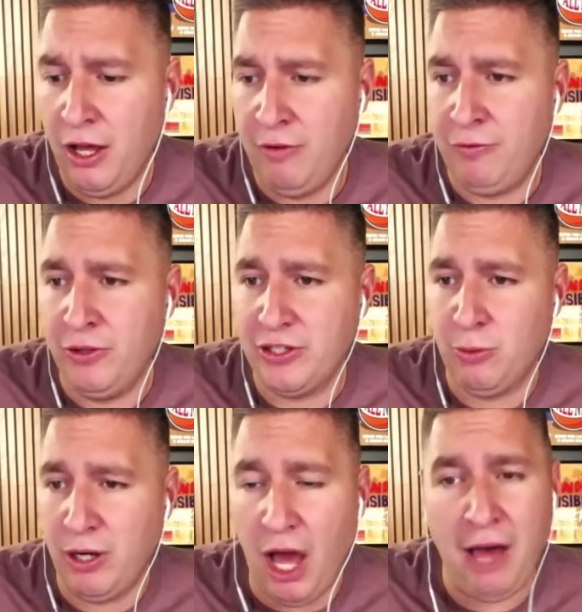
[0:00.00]
for this
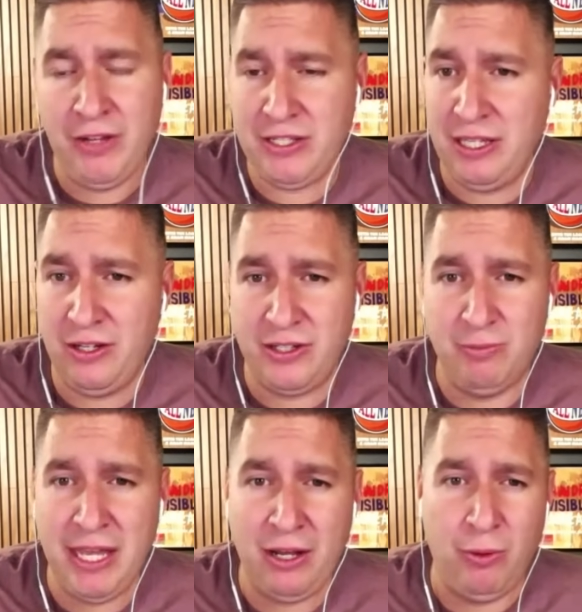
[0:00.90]
one. Obviously, there's some
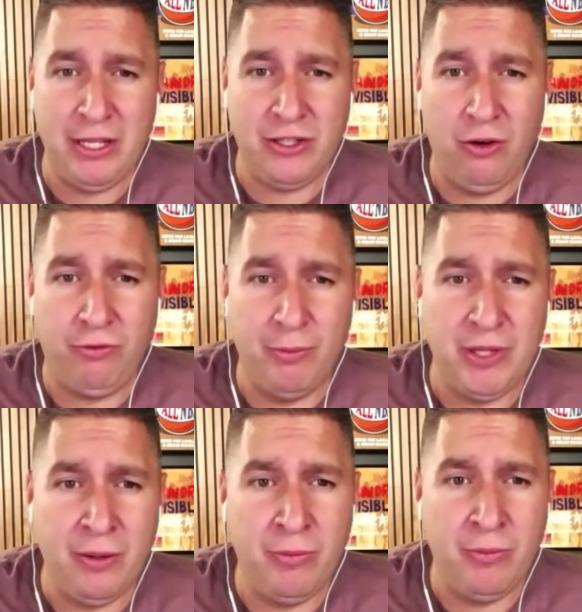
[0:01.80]
takeaways, though, from
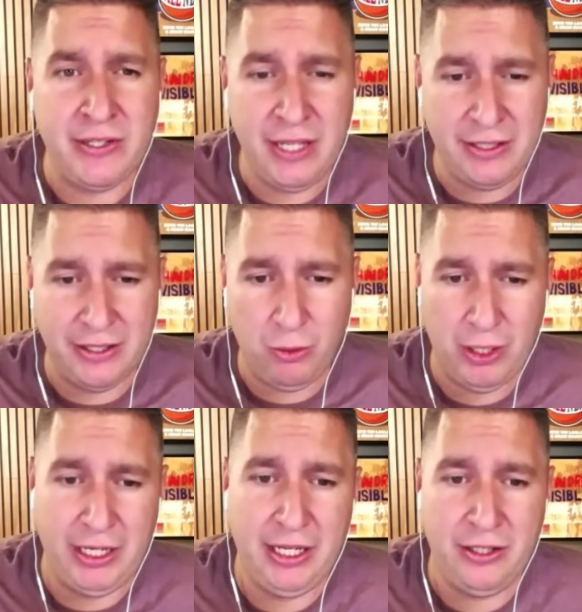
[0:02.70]
the season that we're going
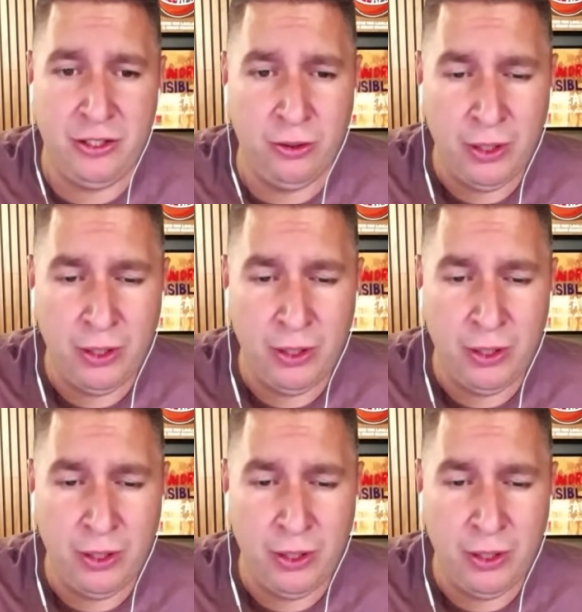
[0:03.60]
to get to.